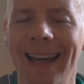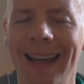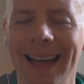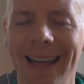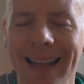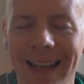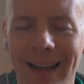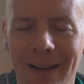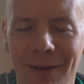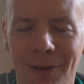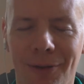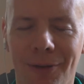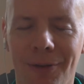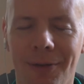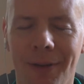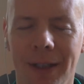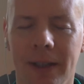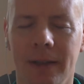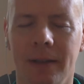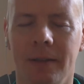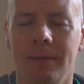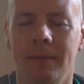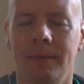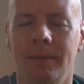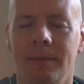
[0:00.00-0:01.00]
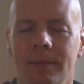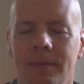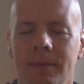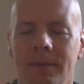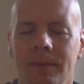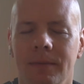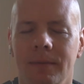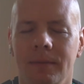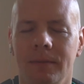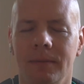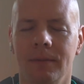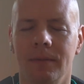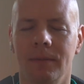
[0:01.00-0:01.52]
if
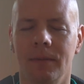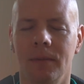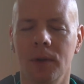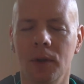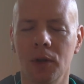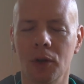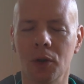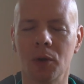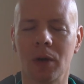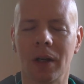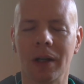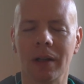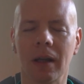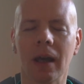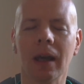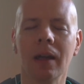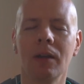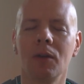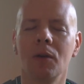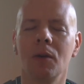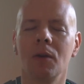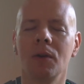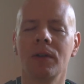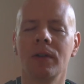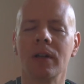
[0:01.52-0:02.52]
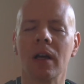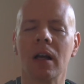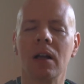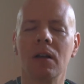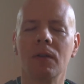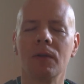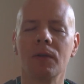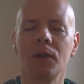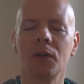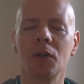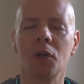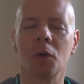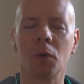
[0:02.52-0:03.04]
you can get
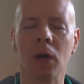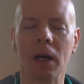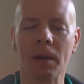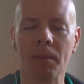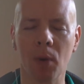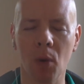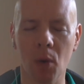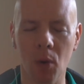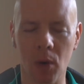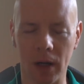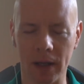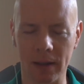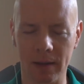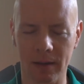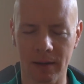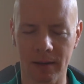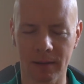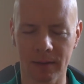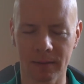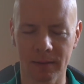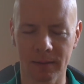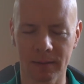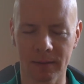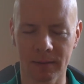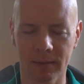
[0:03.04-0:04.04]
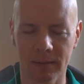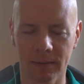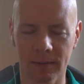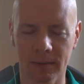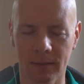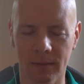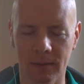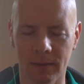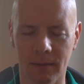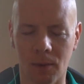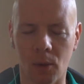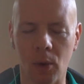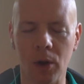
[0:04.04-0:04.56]
yourselves to a point
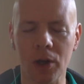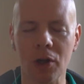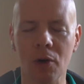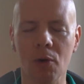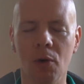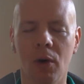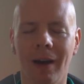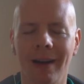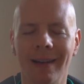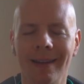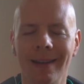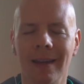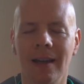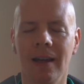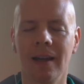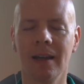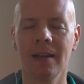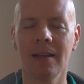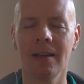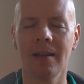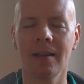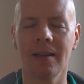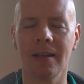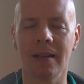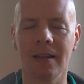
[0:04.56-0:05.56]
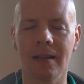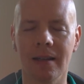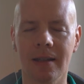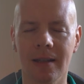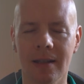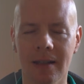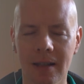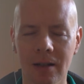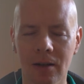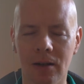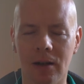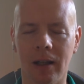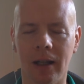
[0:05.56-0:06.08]
where you can
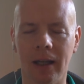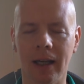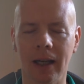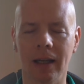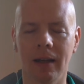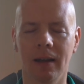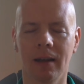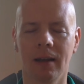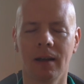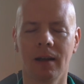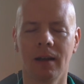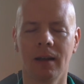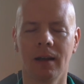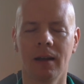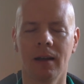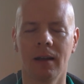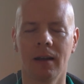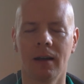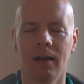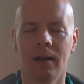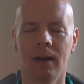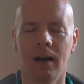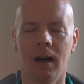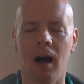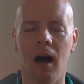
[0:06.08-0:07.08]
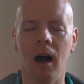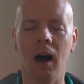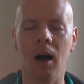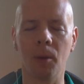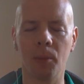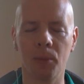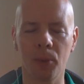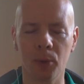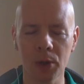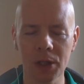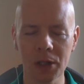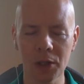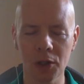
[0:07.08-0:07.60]
sincerely
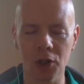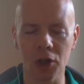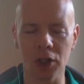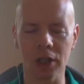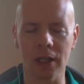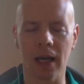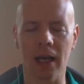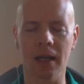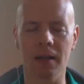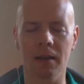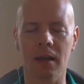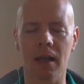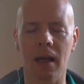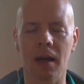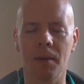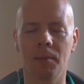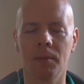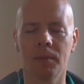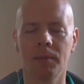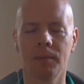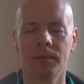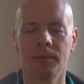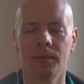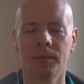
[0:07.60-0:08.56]
appreciate them